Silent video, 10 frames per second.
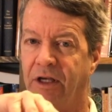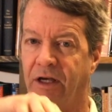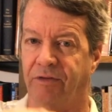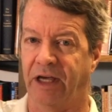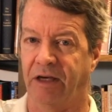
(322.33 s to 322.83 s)

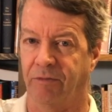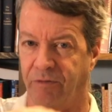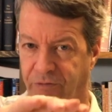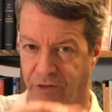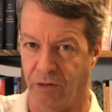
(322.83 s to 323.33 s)
uh, that
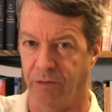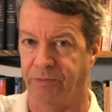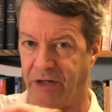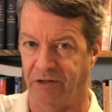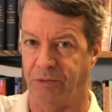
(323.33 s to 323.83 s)
verb
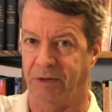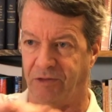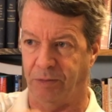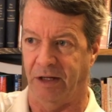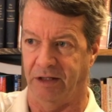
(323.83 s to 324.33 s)
tense, but
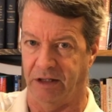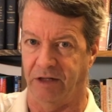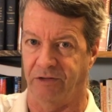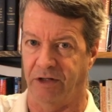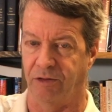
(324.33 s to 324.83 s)
it's probably a
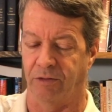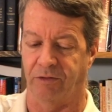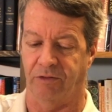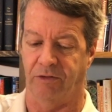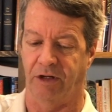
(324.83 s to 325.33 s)
continual,